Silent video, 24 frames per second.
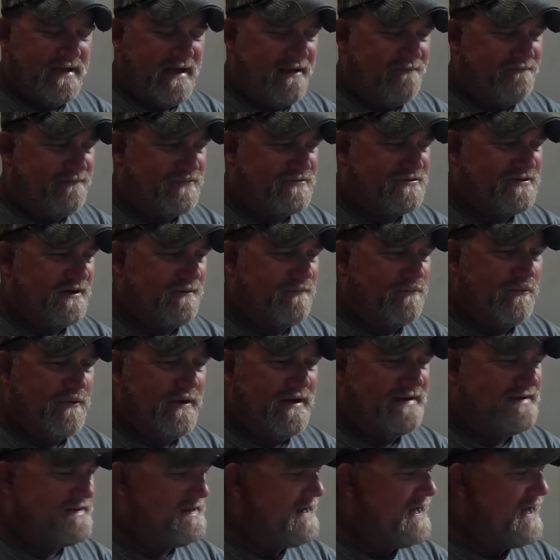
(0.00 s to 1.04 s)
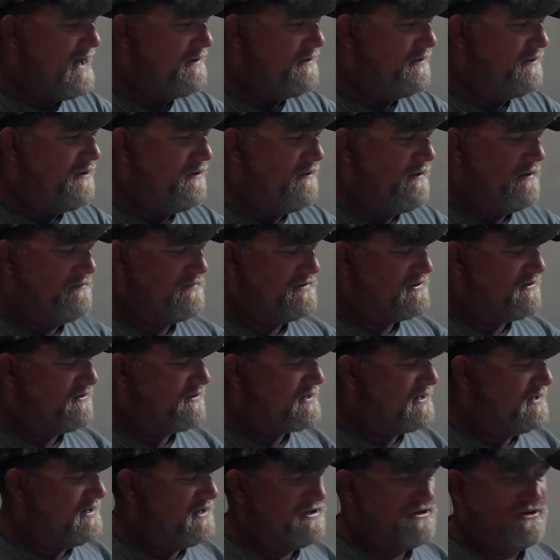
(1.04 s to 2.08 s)
And for some reason, I don't know, I was
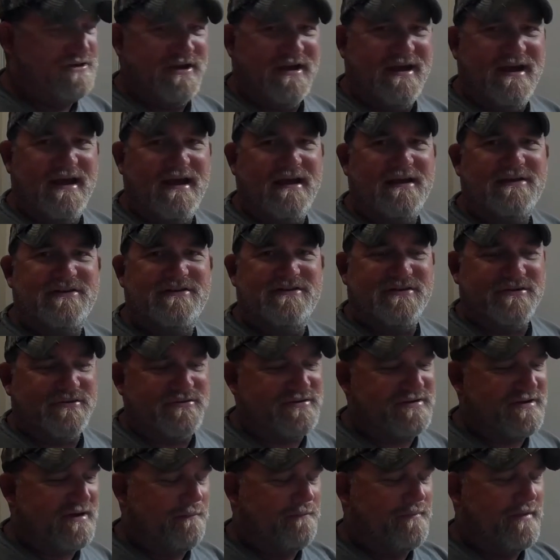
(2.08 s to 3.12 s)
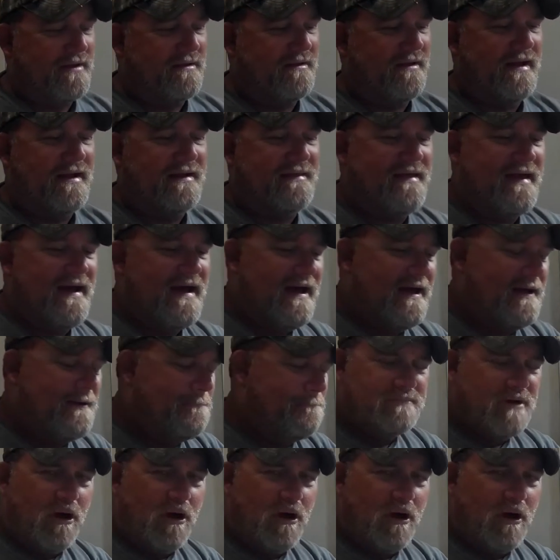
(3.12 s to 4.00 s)
looking at jigs or something like that.